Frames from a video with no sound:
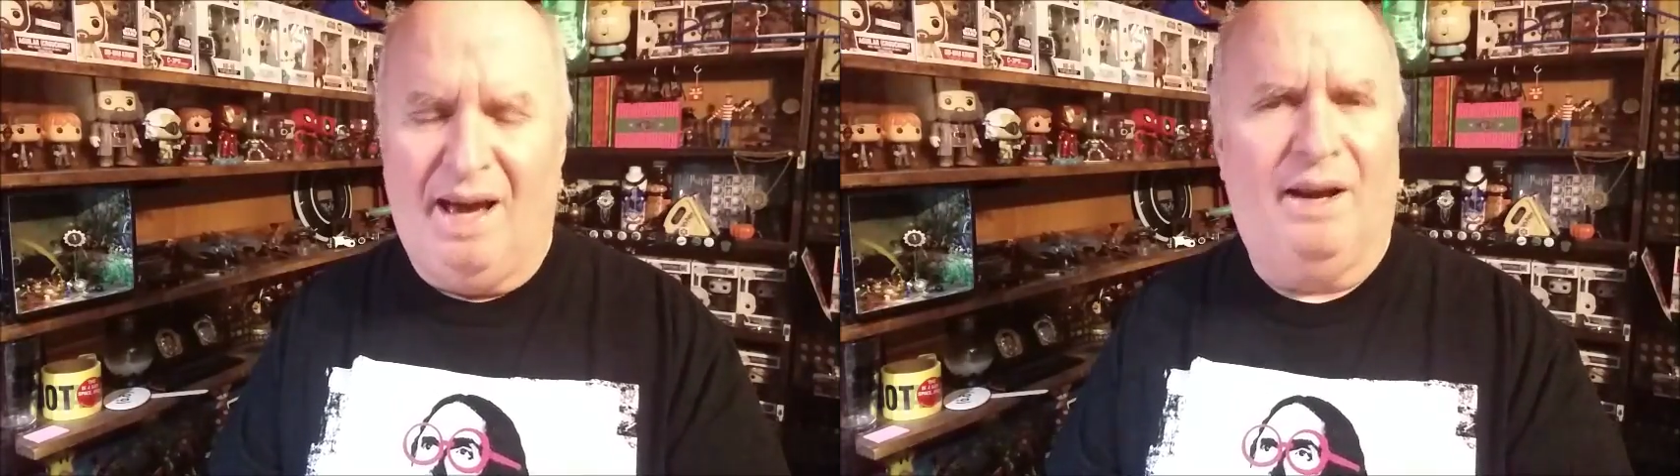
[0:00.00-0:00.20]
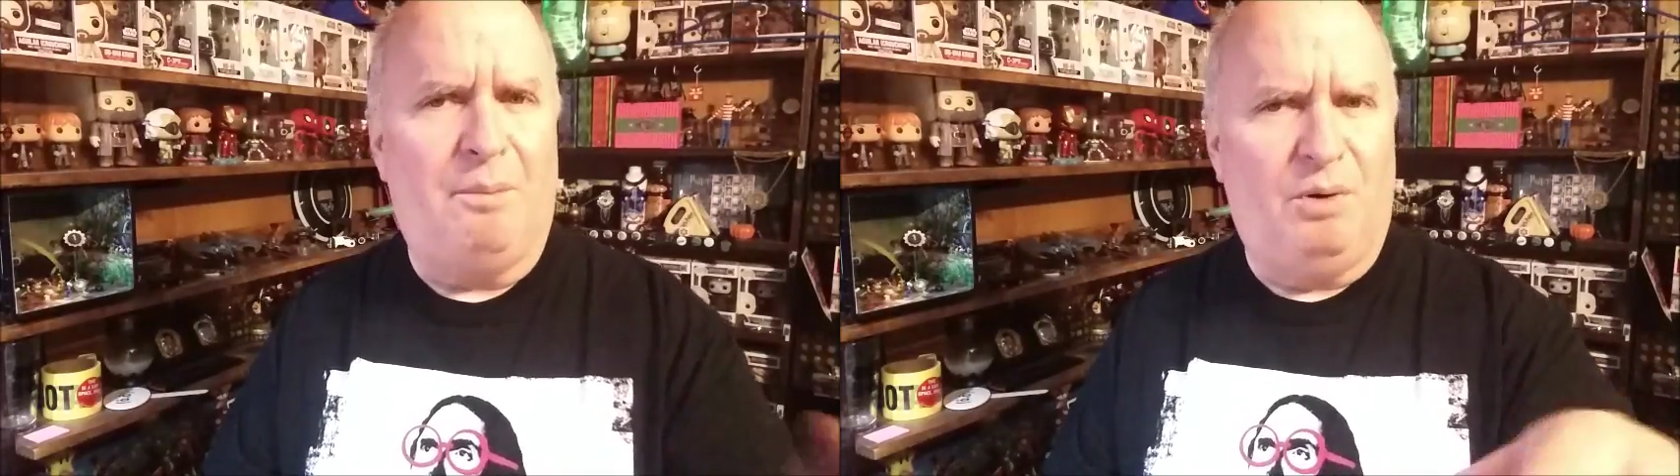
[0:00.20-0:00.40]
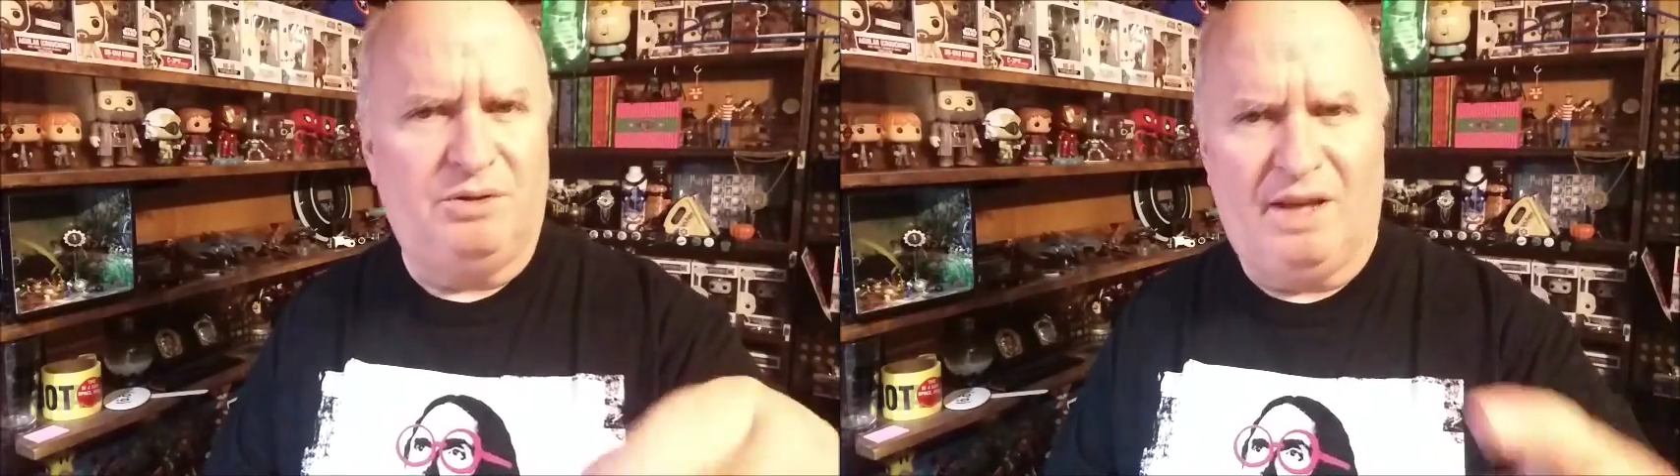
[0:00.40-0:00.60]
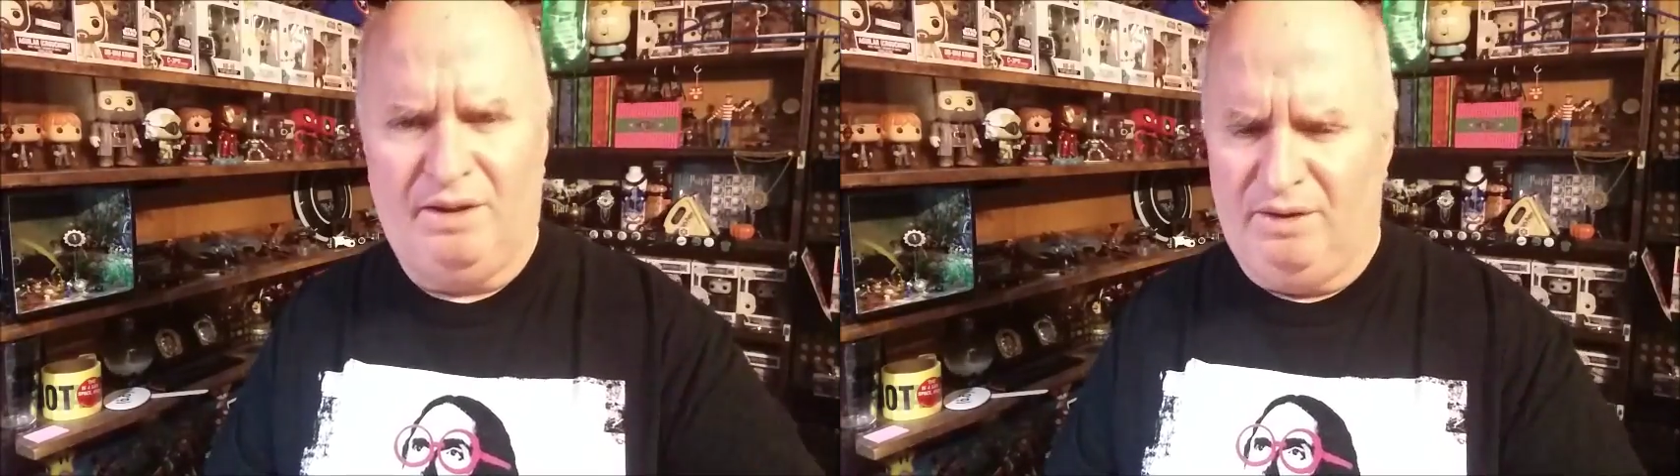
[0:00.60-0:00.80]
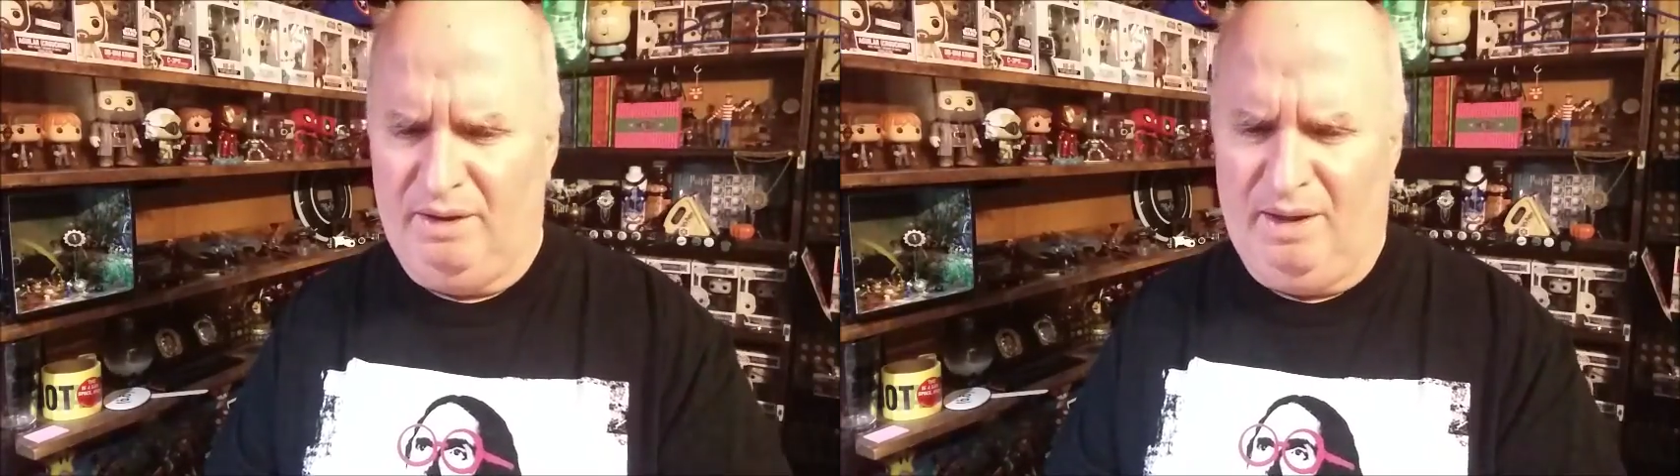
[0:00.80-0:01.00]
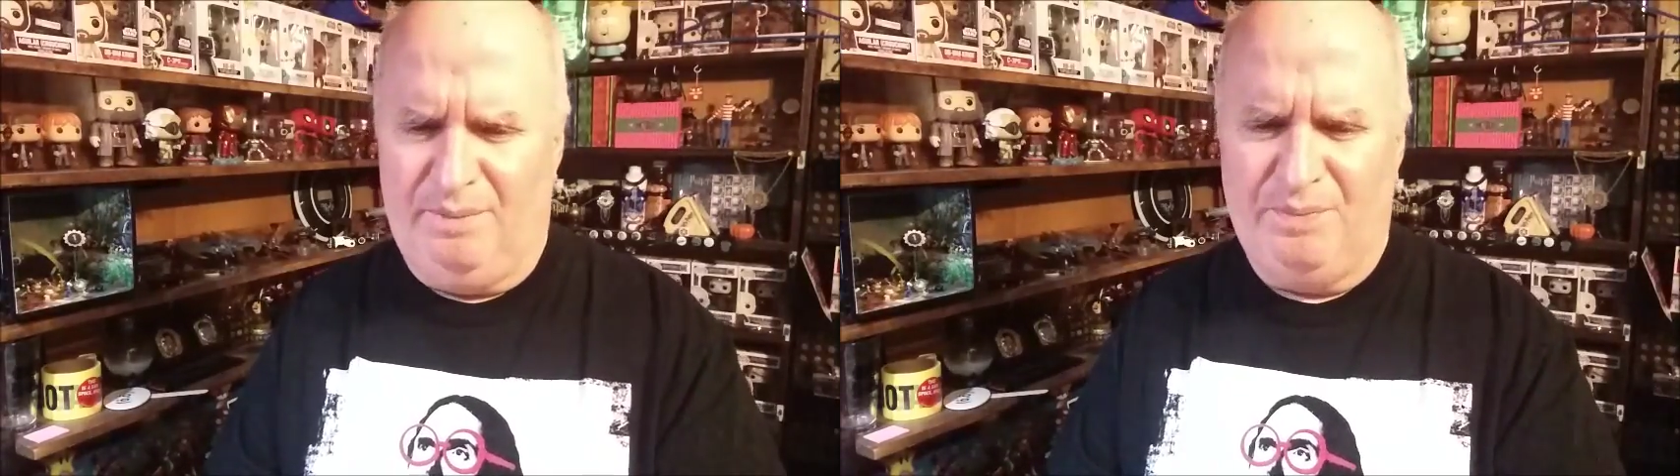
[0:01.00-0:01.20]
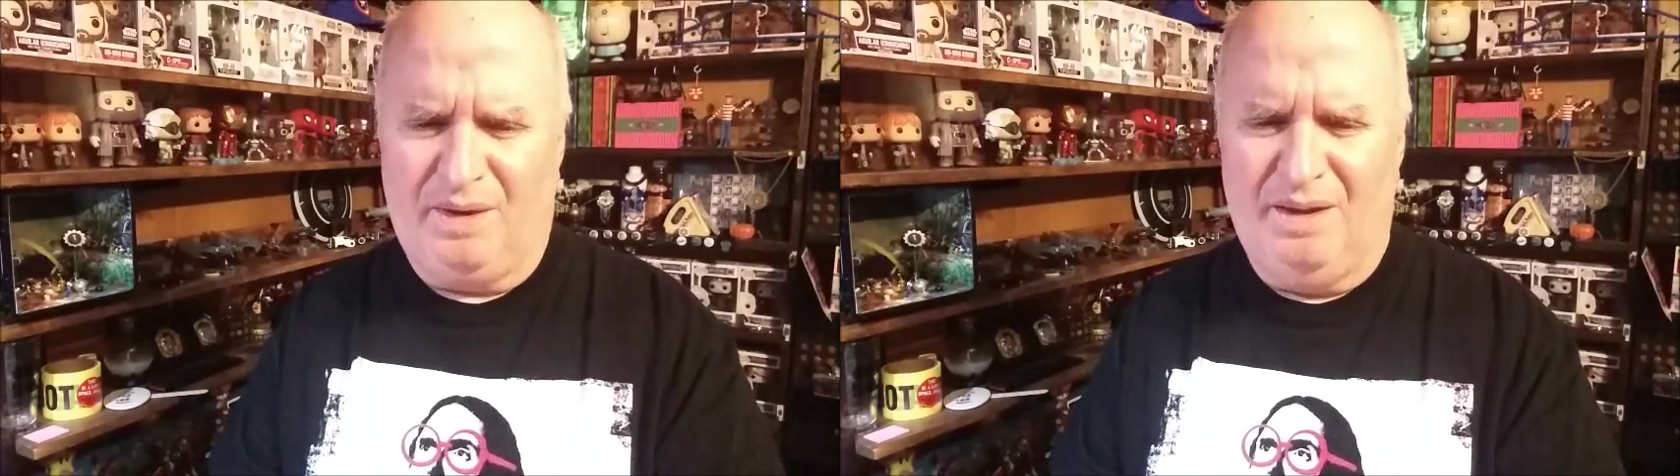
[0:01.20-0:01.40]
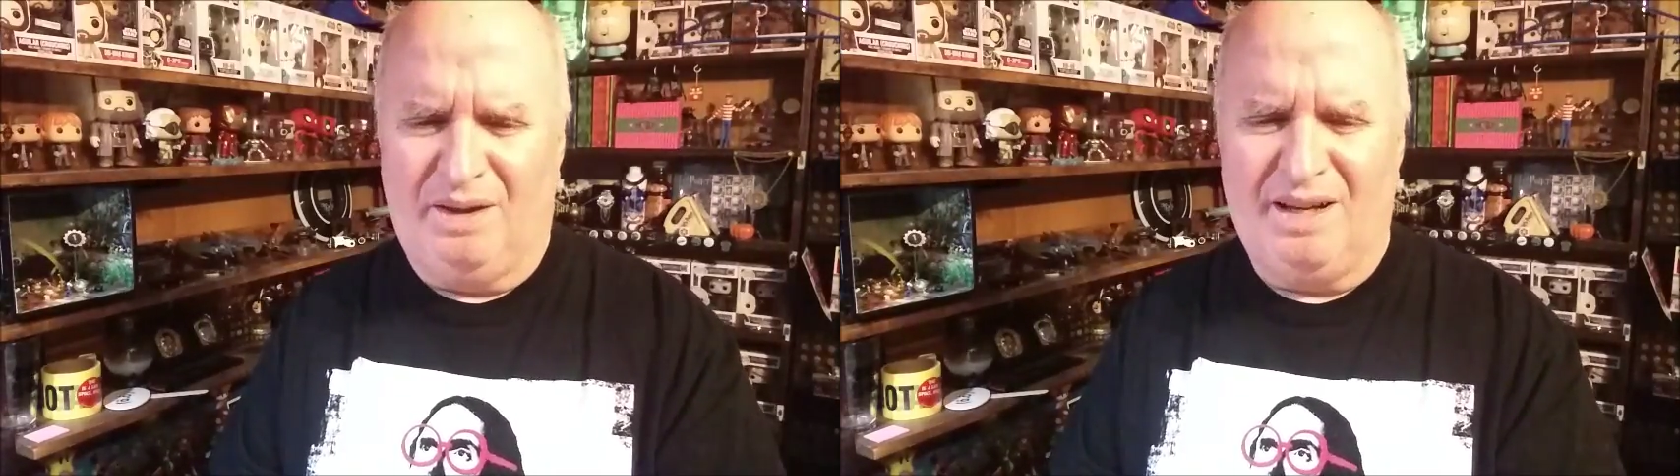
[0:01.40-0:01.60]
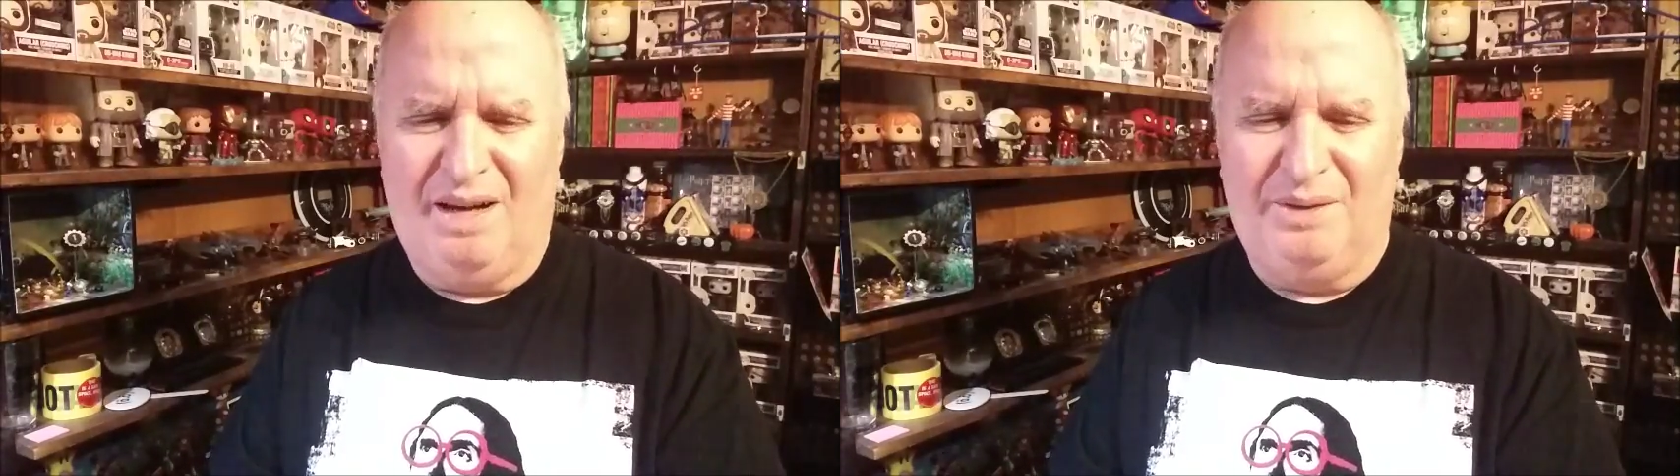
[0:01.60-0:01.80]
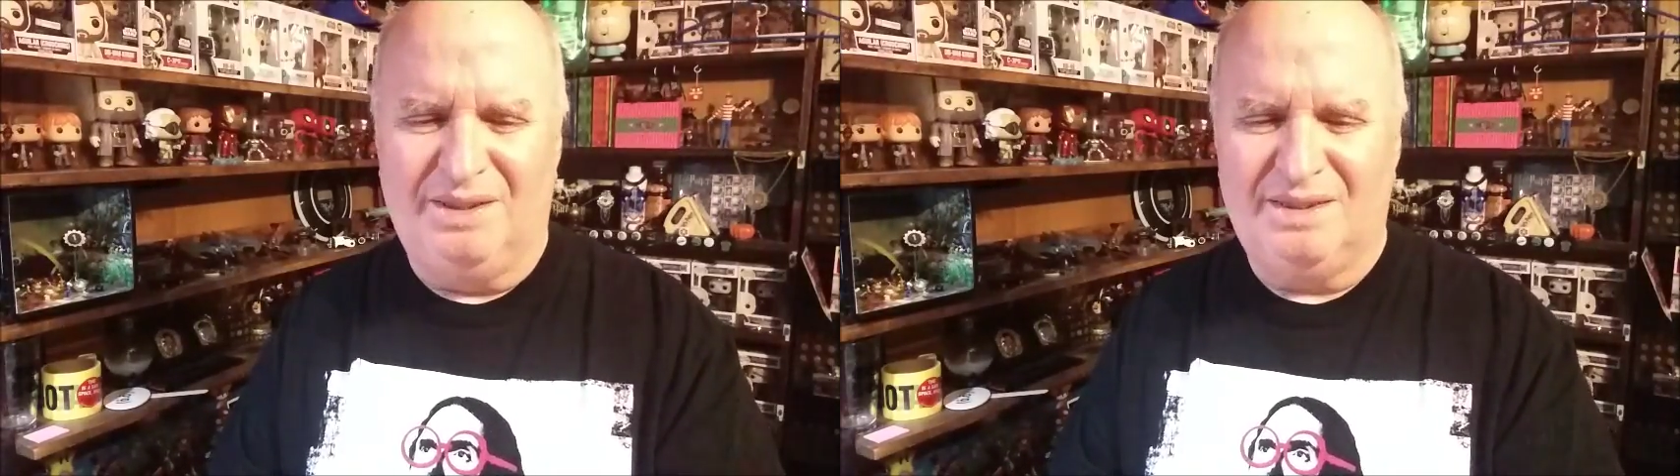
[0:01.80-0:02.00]
and I'll post that in the
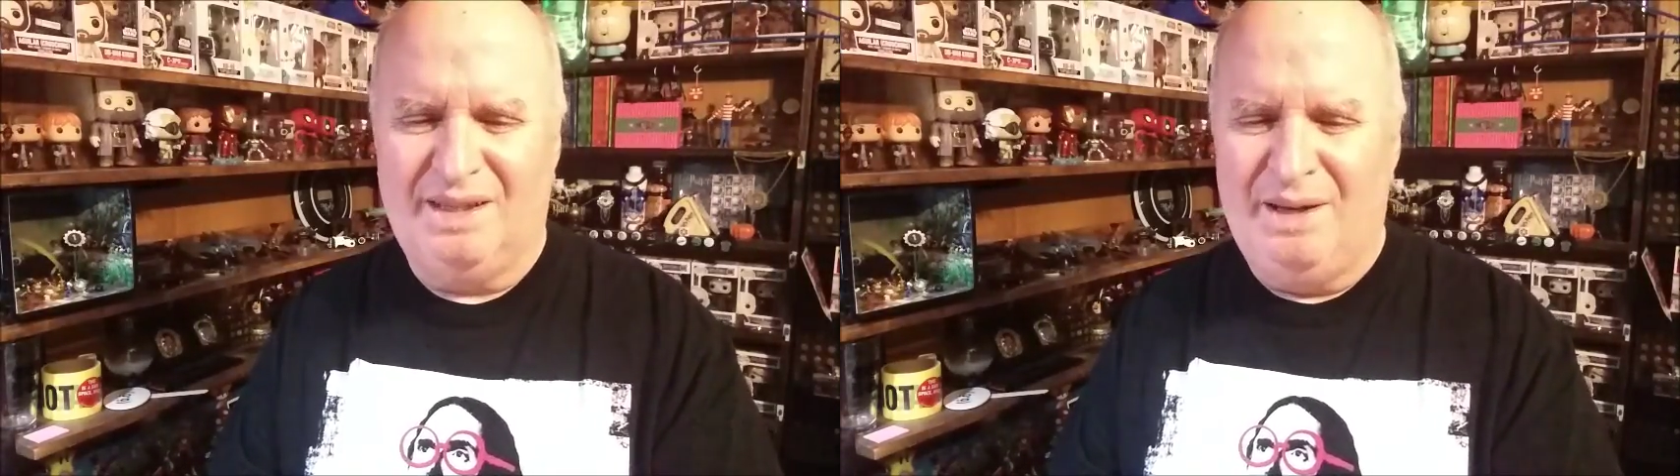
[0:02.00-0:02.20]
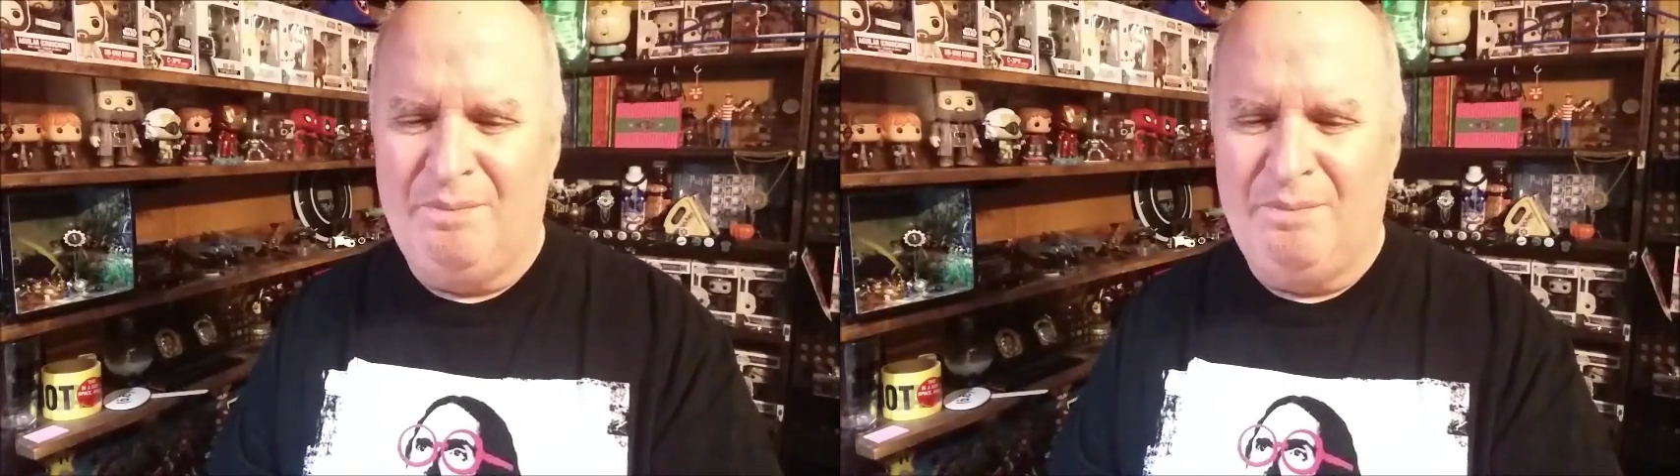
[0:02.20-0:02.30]
comments.